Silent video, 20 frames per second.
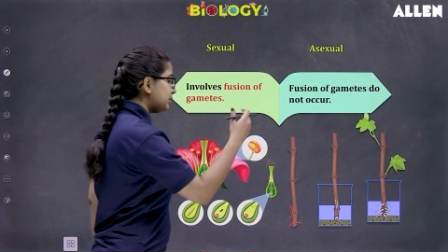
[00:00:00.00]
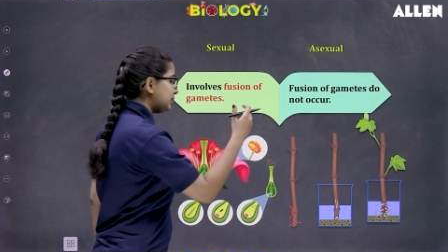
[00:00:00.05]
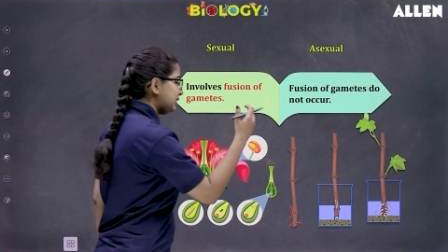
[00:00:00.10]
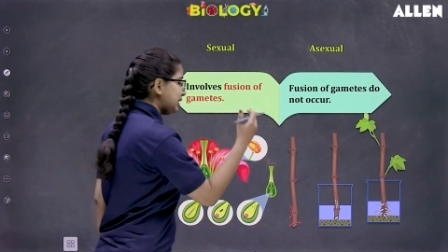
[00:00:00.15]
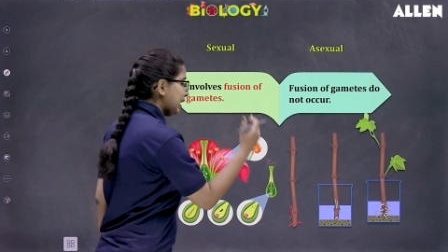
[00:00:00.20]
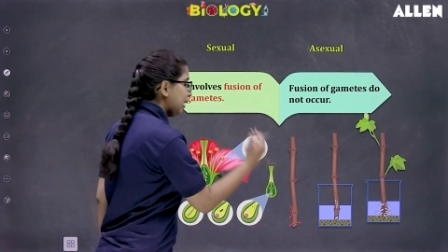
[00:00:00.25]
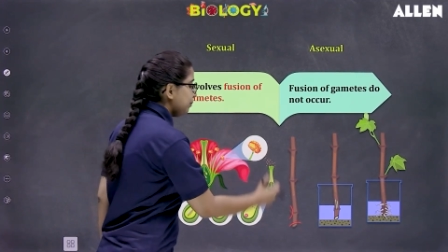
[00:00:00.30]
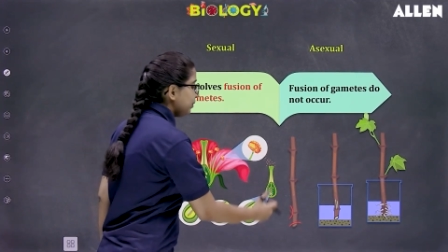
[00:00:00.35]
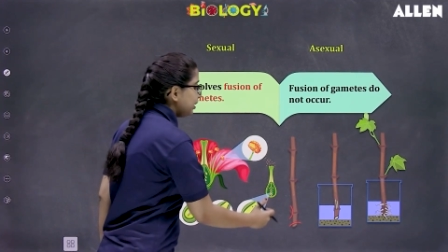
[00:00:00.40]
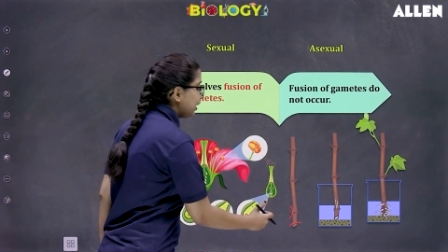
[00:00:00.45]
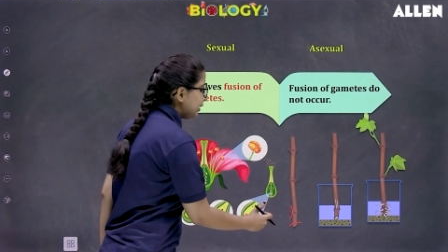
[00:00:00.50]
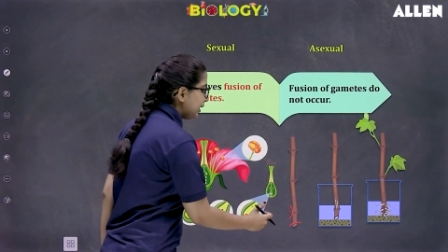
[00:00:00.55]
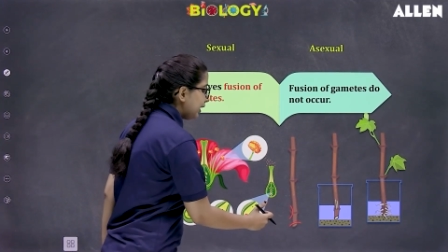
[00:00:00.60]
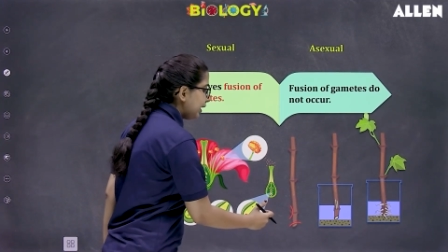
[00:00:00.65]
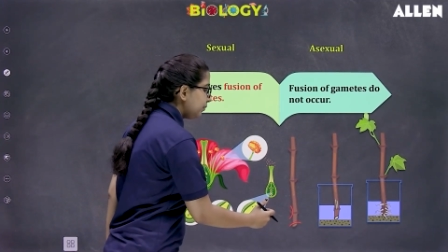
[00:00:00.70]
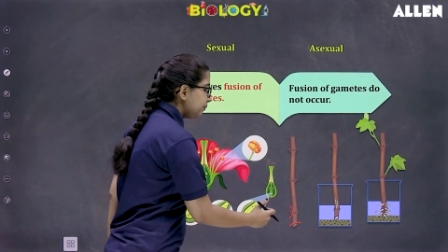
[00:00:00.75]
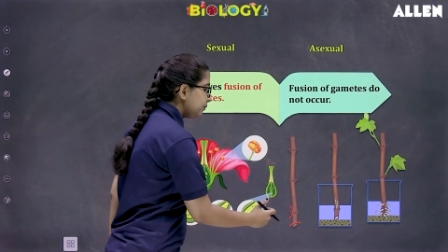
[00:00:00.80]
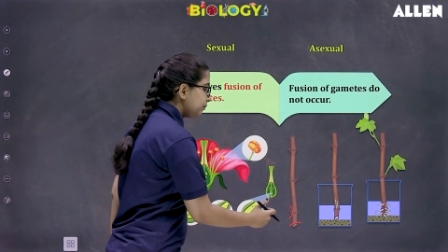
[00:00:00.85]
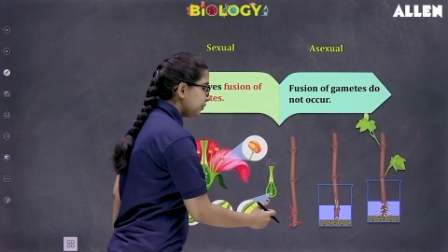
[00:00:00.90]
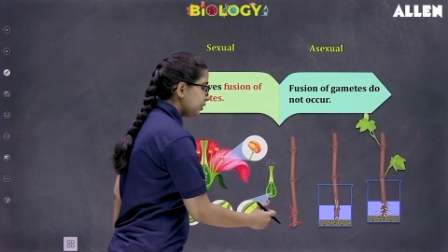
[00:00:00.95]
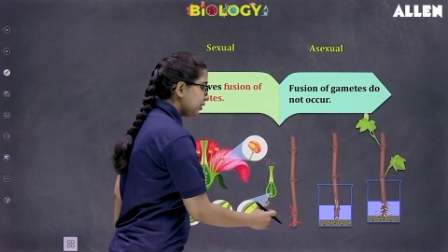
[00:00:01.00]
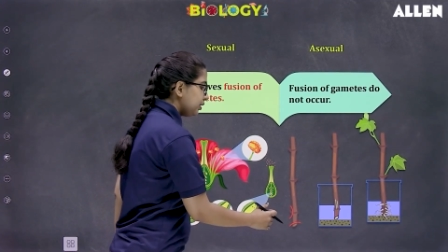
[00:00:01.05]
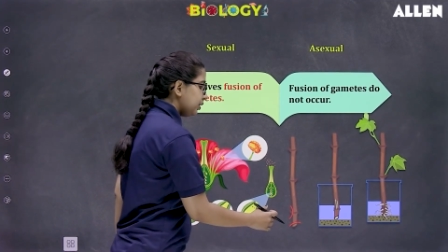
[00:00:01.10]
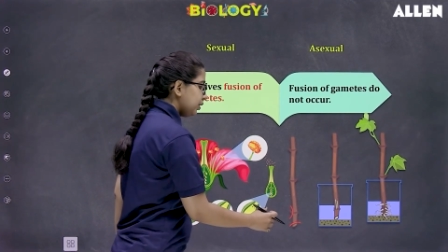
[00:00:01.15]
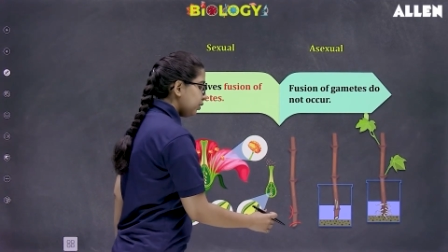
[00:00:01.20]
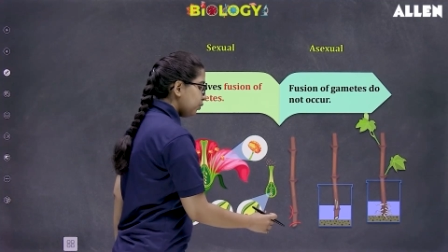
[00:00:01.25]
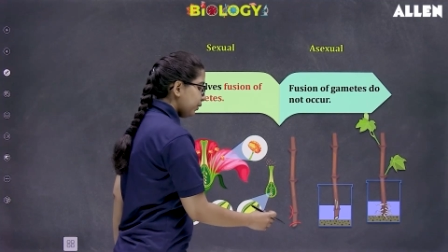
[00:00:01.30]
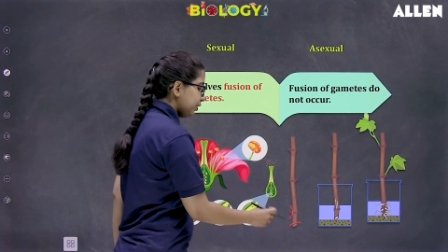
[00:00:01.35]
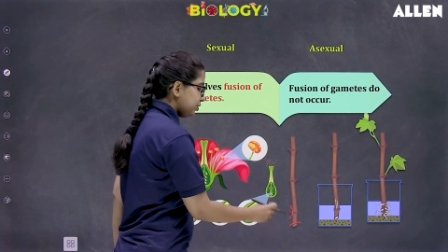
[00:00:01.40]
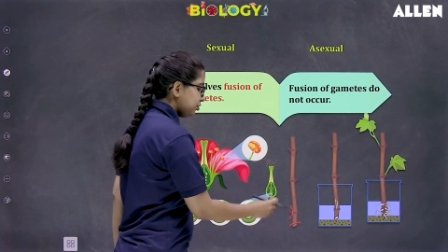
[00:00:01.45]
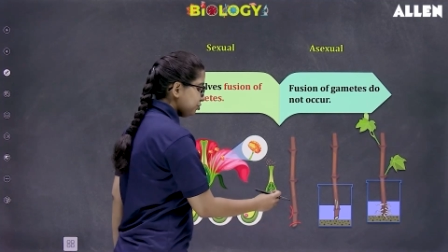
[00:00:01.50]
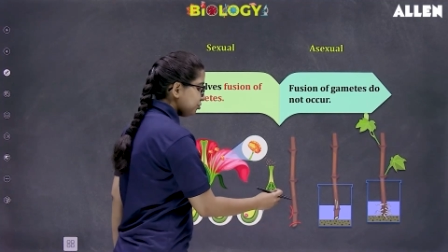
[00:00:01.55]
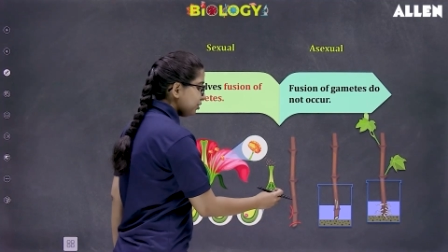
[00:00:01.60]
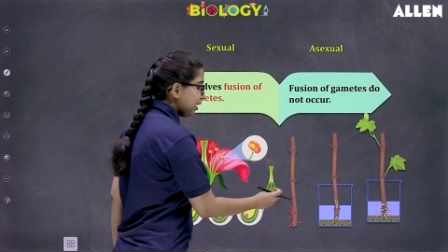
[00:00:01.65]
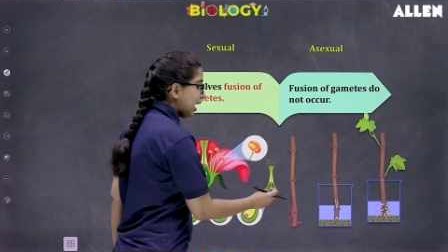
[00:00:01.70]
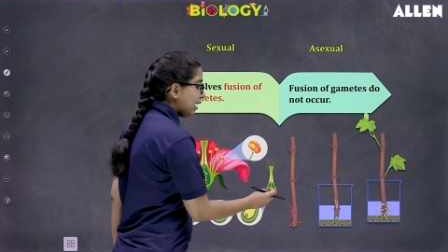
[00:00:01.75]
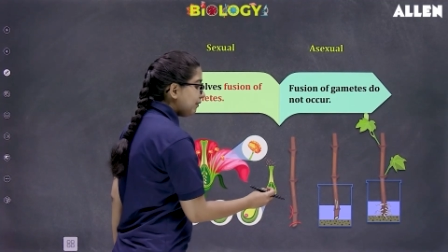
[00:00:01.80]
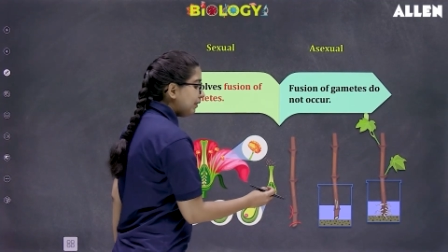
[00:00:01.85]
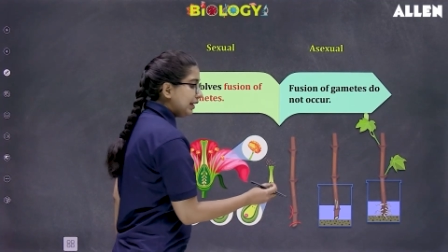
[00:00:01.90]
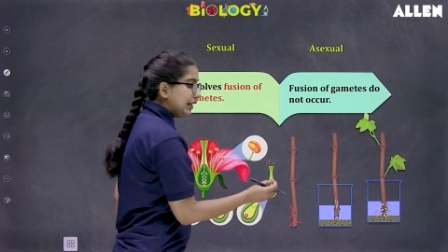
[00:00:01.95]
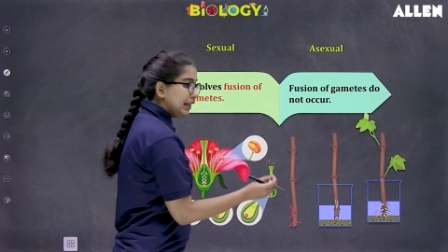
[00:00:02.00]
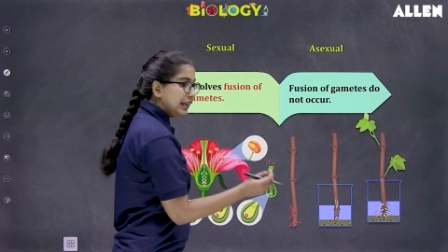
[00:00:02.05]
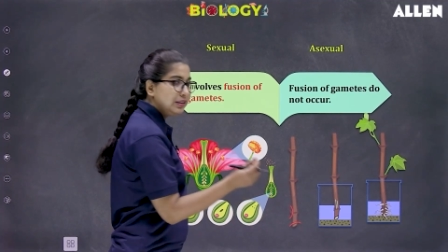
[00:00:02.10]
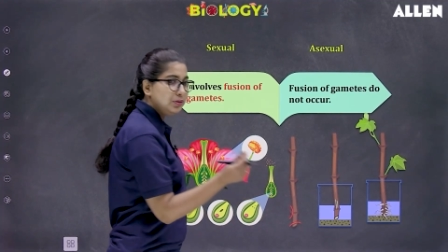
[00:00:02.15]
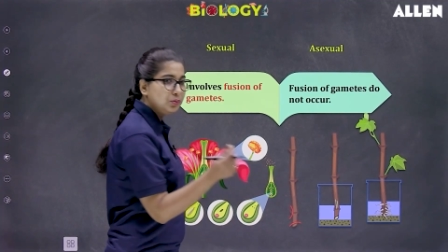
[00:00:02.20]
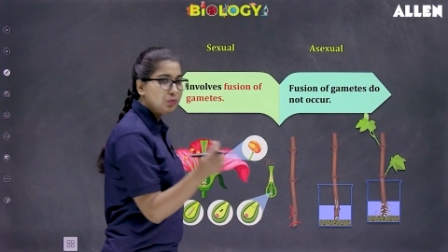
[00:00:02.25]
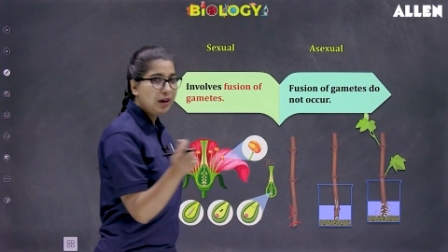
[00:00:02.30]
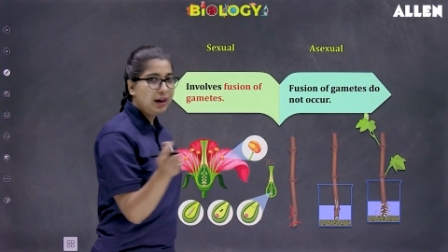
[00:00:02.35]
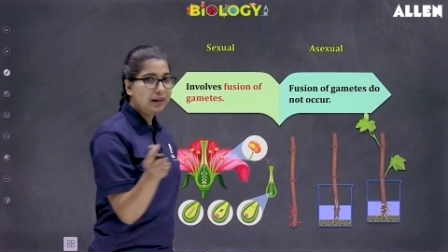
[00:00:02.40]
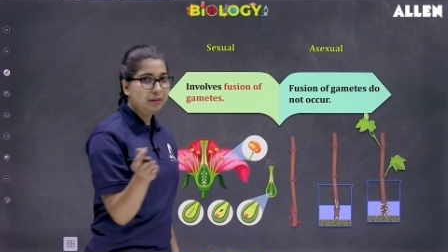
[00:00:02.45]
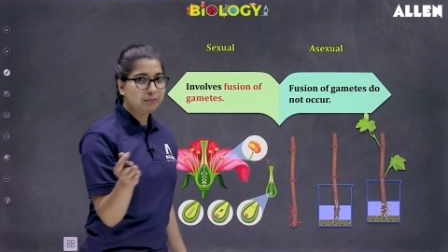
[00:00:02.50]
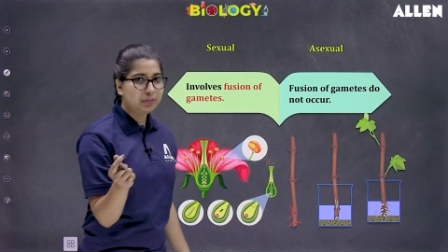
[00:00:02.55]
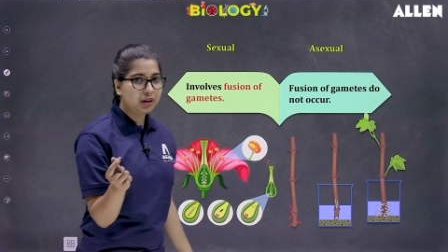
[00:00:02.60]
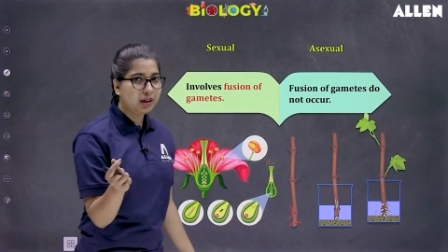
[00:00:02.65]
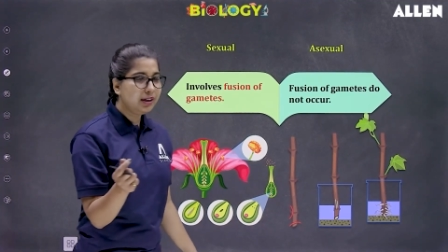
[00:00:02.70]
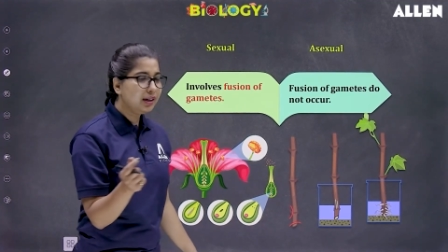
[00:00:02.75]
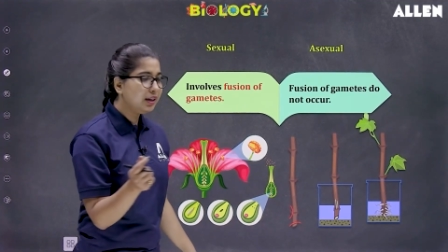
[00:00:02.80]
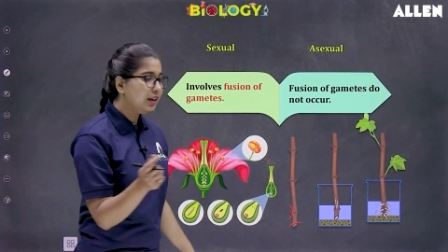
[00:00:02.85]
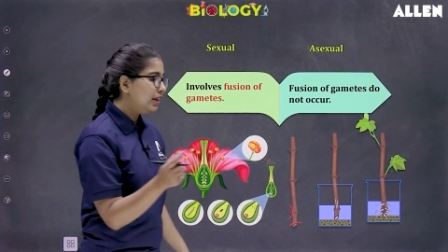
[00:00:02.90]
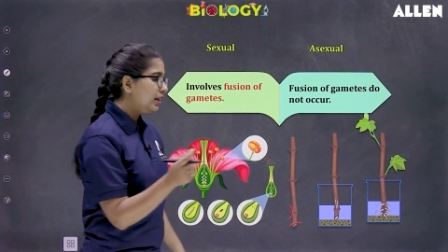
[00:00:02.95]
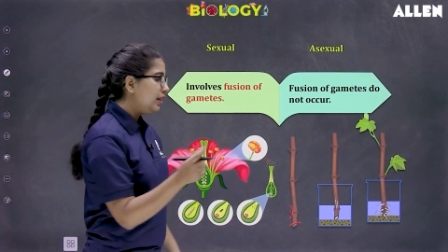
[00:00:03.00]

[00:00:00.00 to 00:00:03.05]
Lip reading: stem cutting, which should have at least one bud.